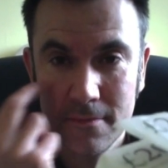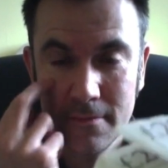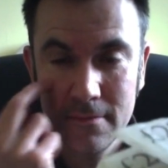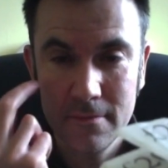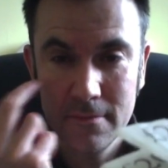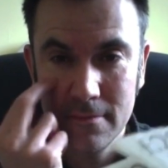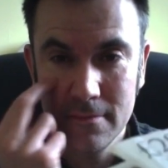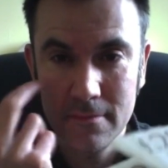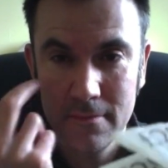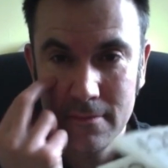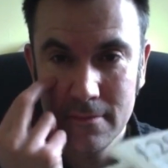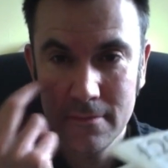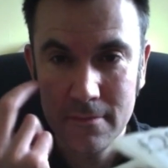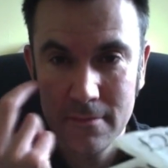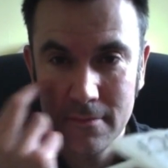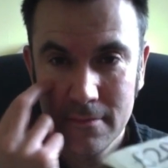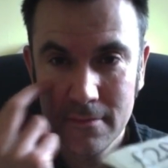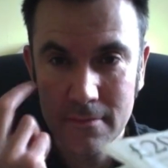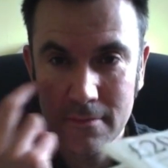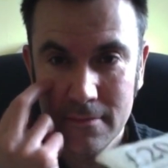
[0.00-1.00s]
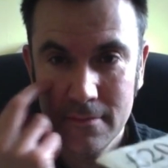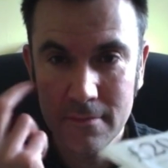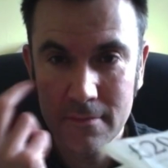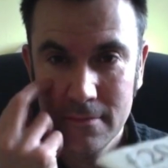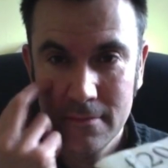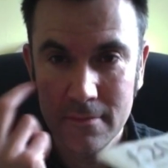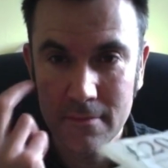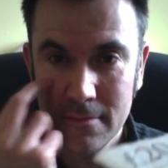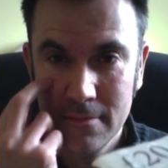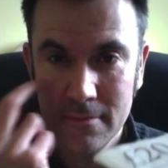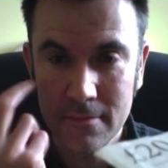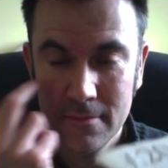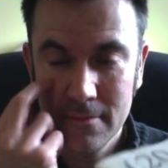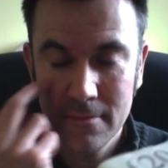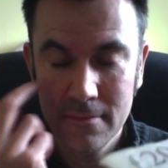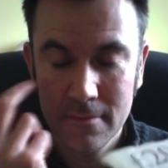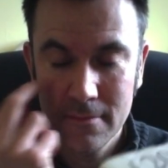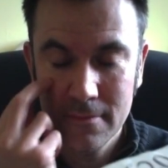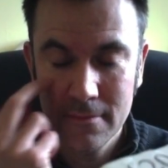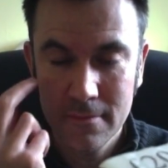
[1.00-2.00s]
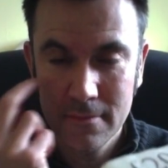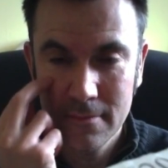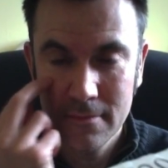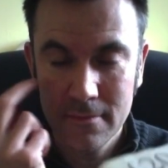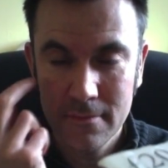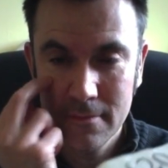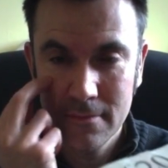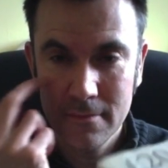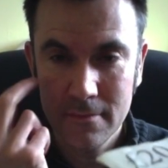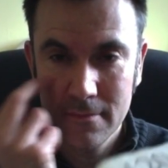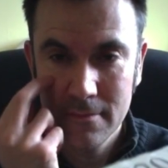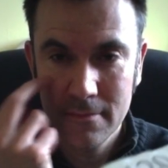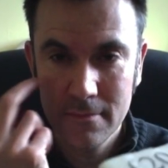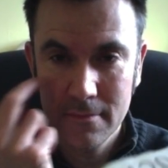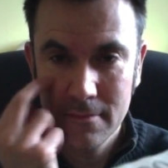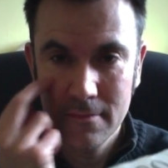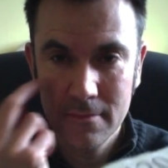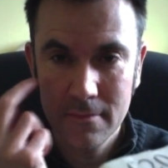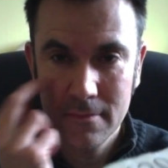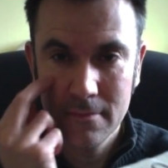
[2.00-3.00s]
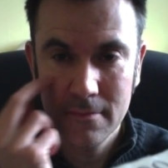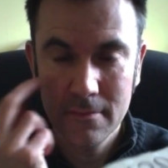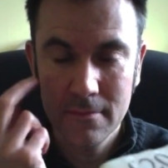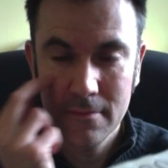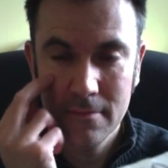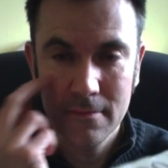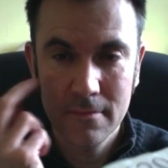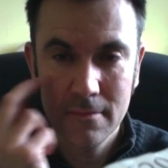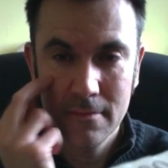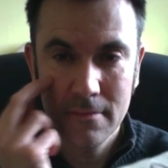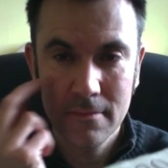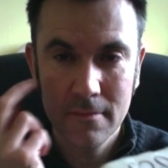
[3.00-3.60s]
No one is speaking in this clip.